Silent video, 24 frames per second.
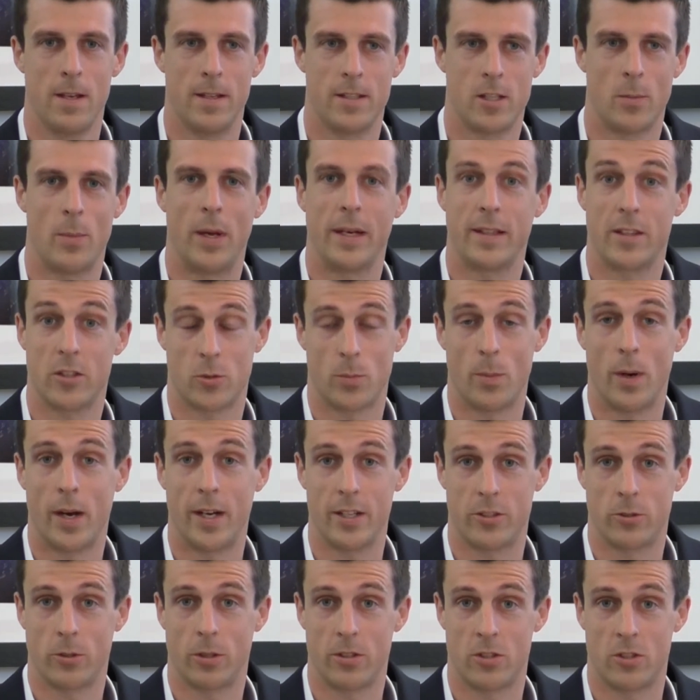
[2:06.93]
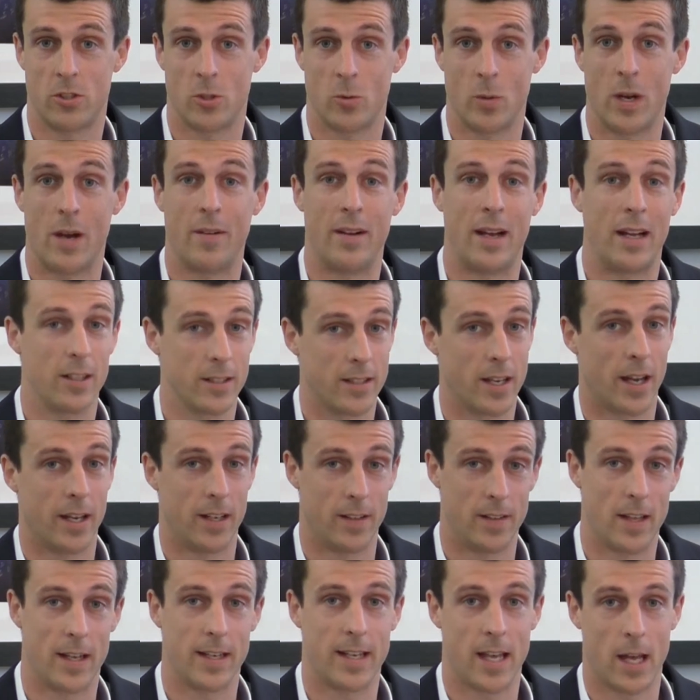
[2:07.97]
to make the smart choices around
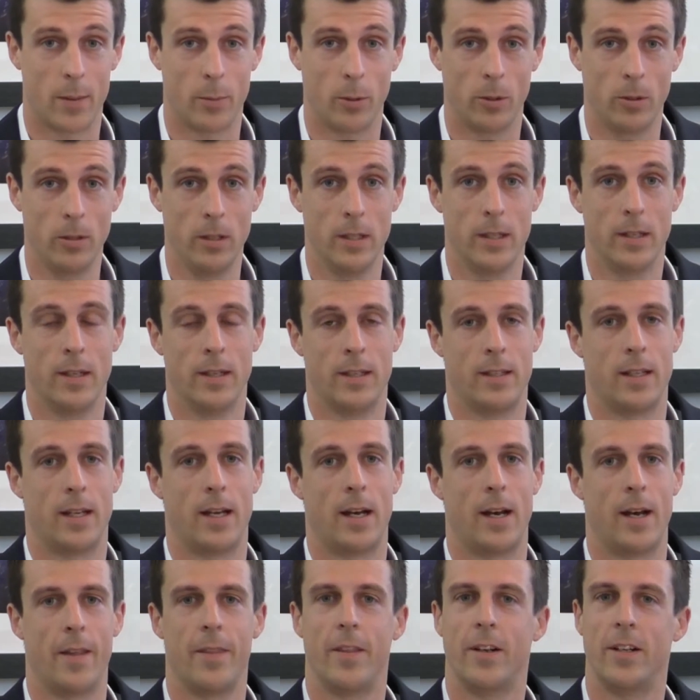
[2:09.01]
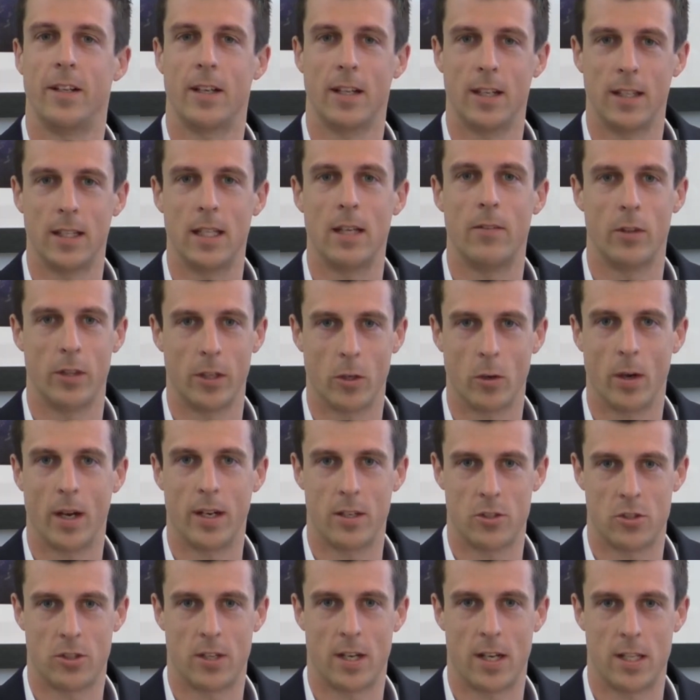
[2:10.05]
allocating that capital that are going to give you the
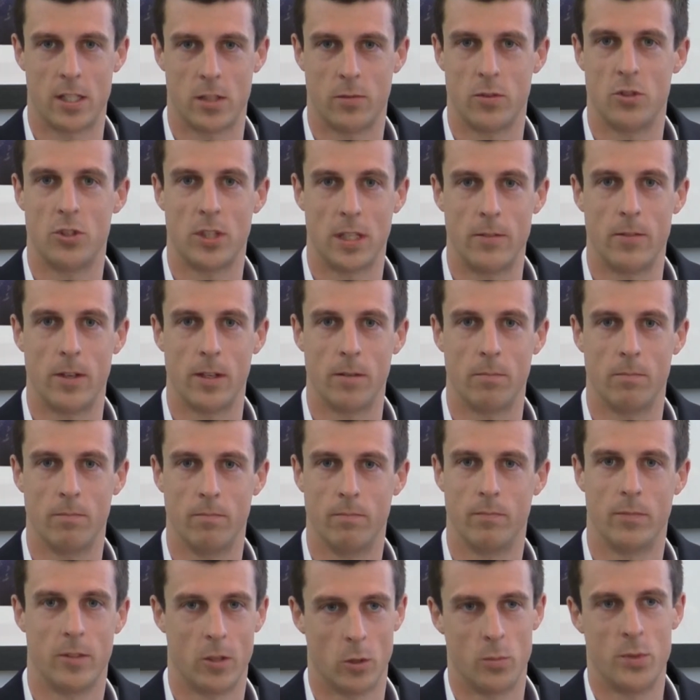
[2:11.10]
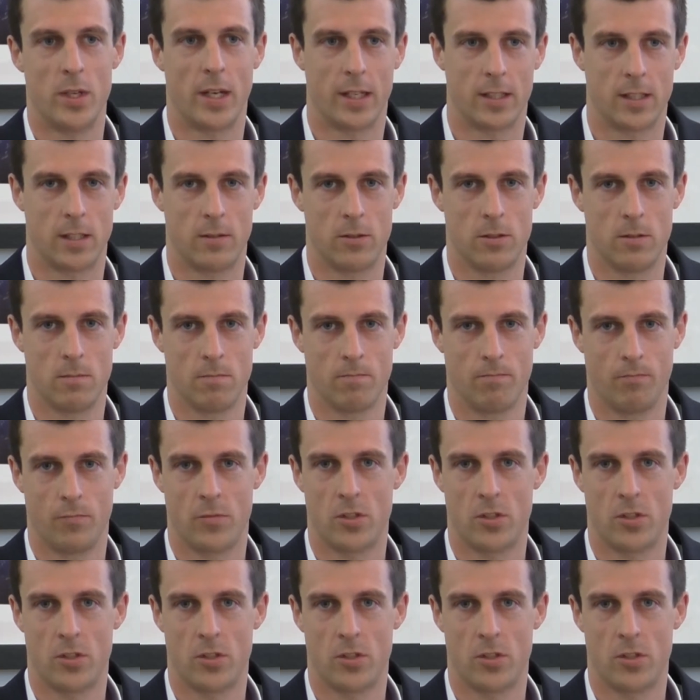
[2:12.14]
greatest chance of achieving your objectives.